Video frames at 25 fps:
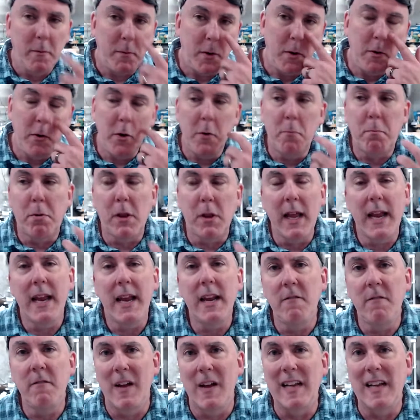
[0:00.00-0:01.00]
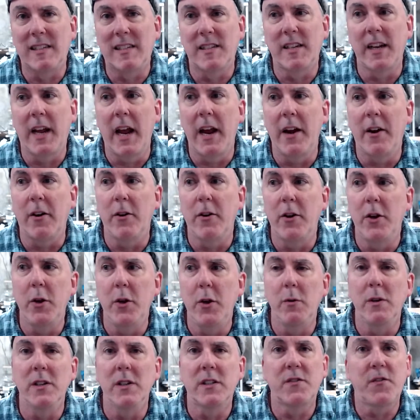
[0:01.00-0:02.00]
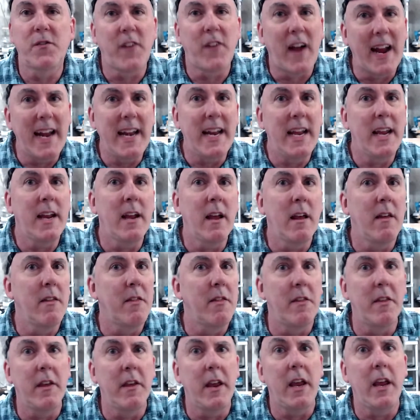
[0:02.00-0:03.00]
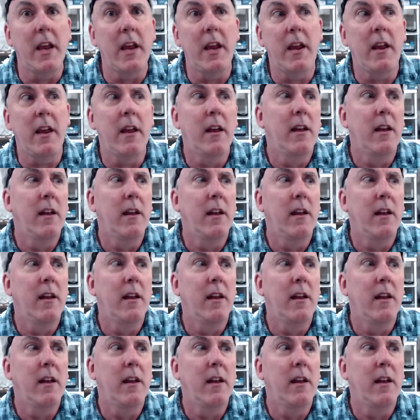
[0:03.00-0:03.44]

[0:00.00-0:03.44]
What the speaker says: You play an investigator who is fighting the